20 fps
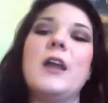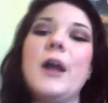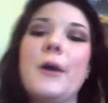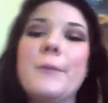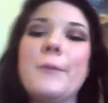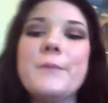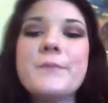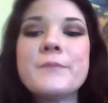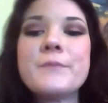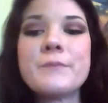know,
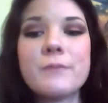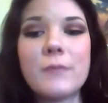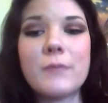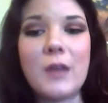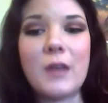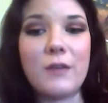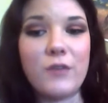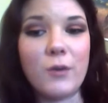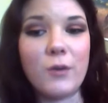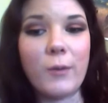
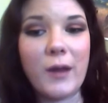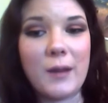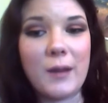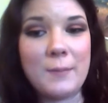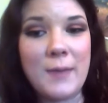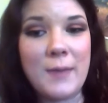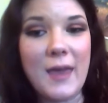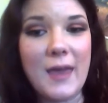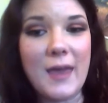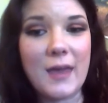if you want to
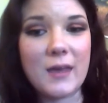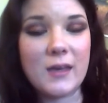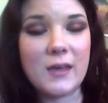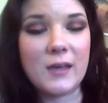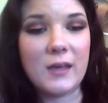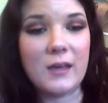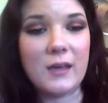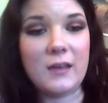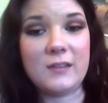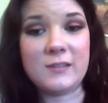make
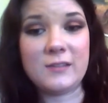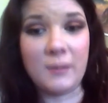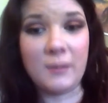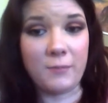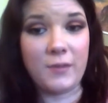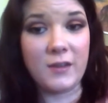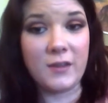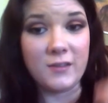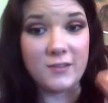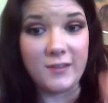
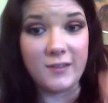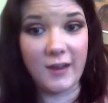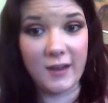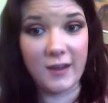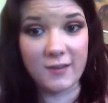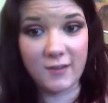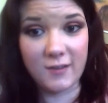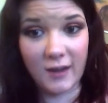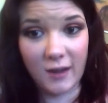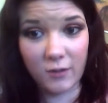something
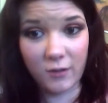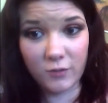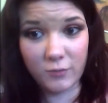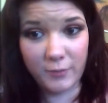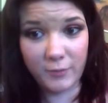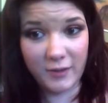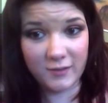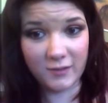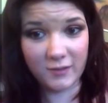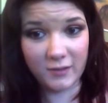stand out,
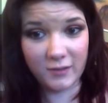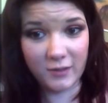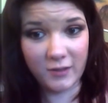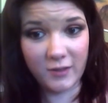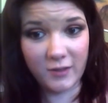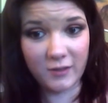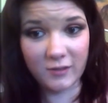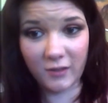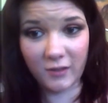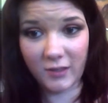basically
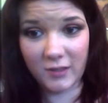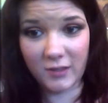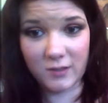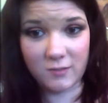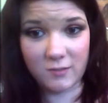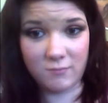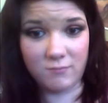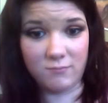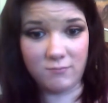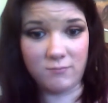these are like
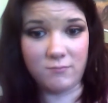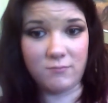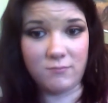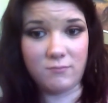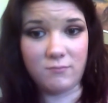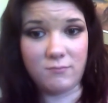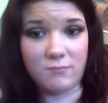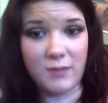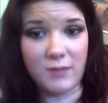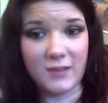
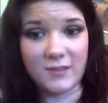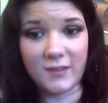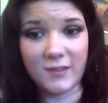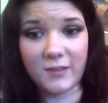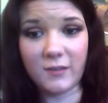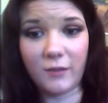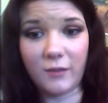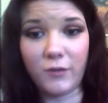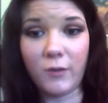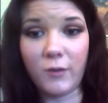
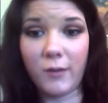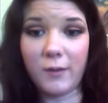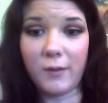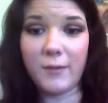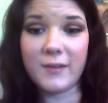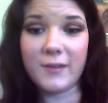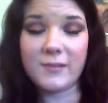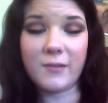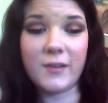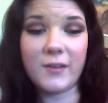basics. If you want to
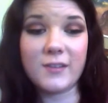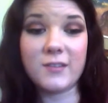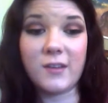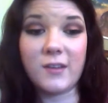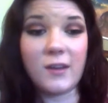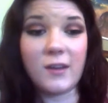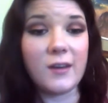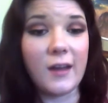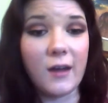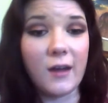make something
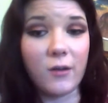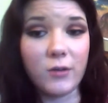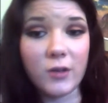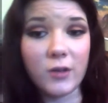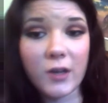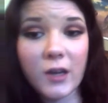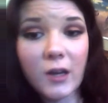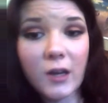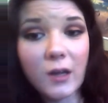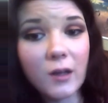stand out, you're
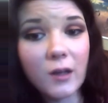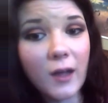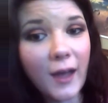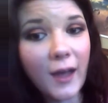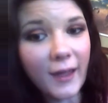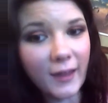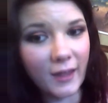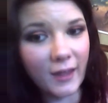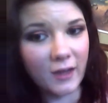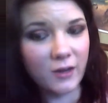gonna
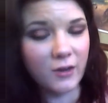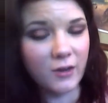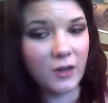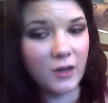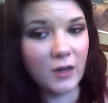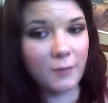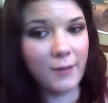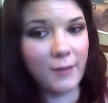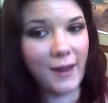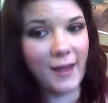highlight it. You're
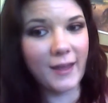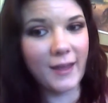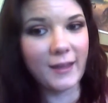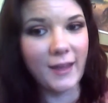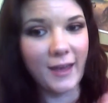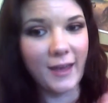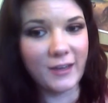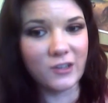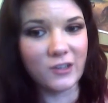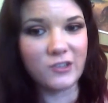gonna apply a
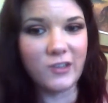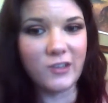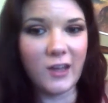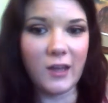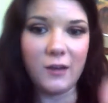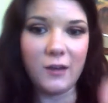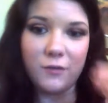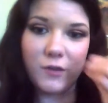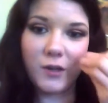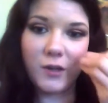lighter
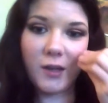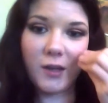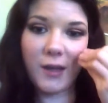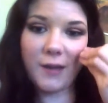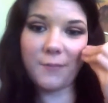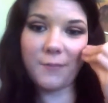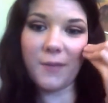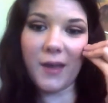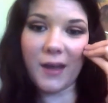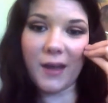shade. If you're like,
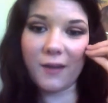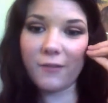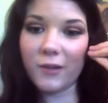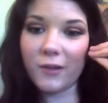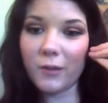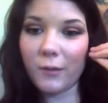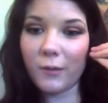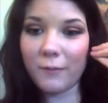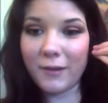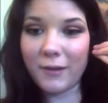man, I really
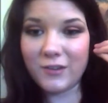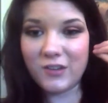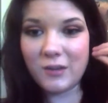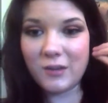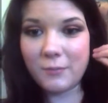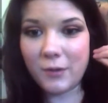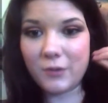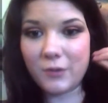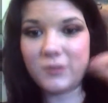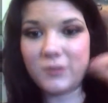want my
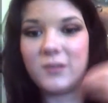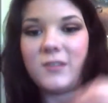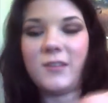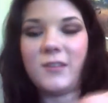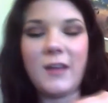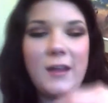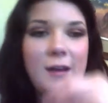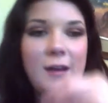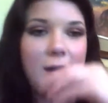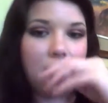cheekbones to
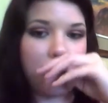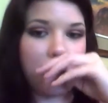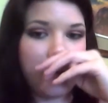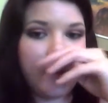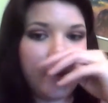stand out,